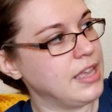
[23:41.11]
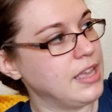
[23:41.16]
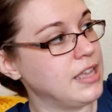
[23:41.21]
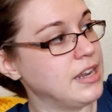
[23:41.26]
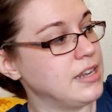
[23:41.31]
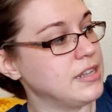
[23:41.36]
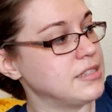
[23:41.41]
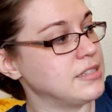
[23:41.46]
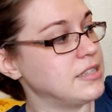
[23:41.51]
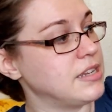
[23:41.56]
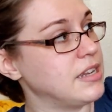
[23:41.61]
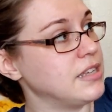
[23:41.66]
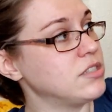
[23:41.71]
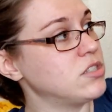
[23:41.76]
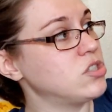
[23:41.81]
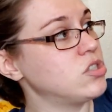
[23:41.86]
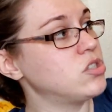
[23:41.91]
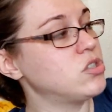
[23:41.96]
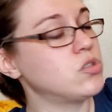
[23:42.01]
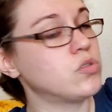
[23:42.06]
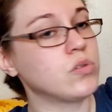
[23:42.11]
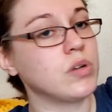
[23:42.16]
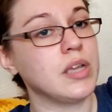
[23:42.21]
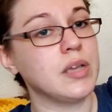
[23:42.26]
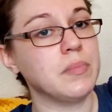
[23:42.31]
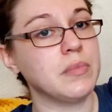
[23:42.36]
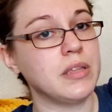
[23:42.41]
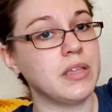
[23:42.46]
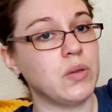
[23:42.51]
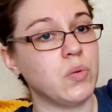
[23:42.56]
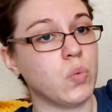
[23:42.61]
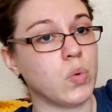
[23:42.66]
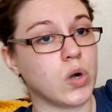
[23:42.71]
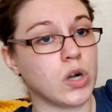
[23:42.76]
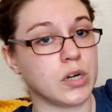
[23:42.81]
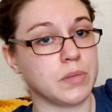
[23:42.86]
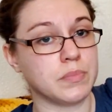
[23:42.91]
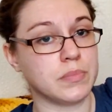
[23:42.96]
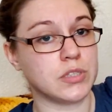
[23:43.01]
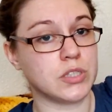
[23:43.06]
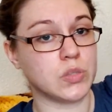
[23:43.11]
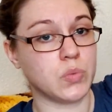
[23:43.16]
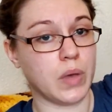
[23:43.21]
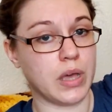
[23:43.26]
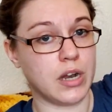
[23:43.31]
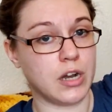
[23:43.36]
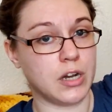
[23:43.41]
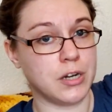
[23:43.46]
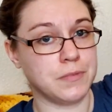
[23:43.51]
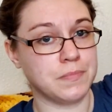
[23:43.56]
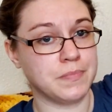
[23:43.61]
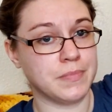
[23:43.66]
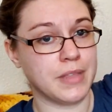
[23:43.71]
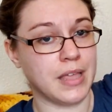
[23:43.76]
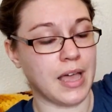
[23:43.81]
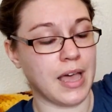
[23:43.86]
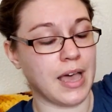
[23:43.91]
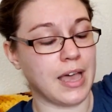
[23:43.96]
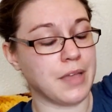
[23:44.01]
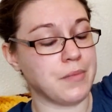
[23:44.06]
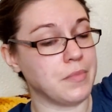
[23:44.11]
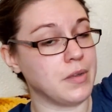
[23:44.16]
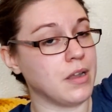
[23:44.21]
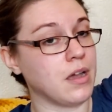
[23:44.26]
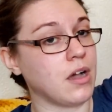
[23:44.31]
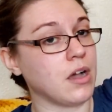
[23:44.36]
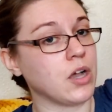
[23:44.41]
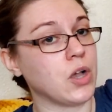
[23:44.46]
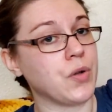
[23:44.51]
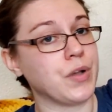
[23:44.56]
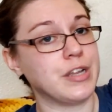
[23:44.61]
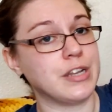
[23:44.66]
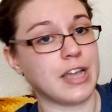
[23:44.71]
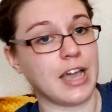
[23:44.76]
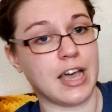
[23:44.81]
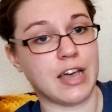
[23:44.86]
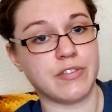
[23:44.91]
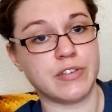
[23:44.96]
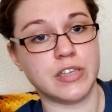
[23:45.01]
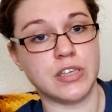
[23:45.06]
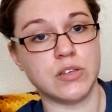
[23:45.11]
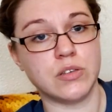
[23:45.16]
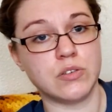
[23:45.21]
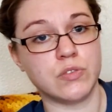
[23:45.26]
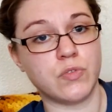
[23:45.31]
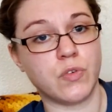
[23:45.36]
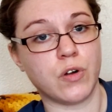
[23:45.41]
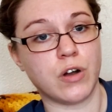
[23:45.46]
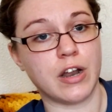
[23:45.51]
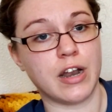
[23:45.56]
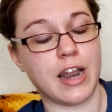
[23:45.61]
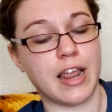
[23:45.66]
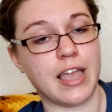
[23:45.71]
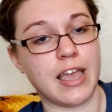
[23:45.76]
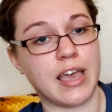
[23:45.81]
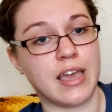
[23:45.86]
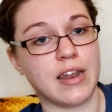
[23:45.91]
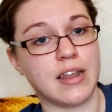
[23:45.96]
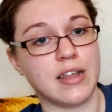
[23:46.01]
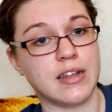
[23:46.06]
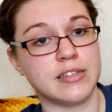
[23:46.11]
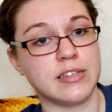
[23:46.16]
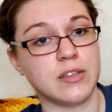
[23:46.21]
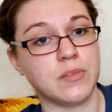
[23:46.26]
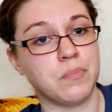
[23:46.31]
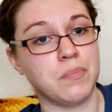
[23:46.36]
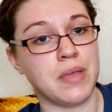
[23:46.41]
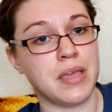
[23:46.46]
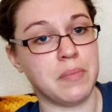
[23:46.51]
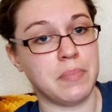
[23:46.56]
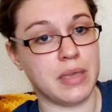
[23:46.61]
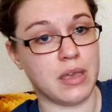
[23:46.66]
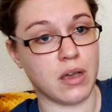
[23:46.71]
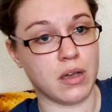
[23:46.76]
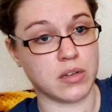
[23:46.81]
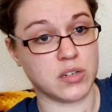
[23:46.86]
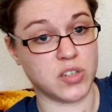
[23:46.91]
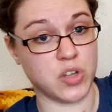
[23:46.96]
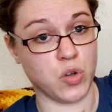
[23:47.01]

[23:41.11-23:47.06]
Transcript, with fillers: It is an extremely warm sweater. I'm not going to have a use for it again until maybe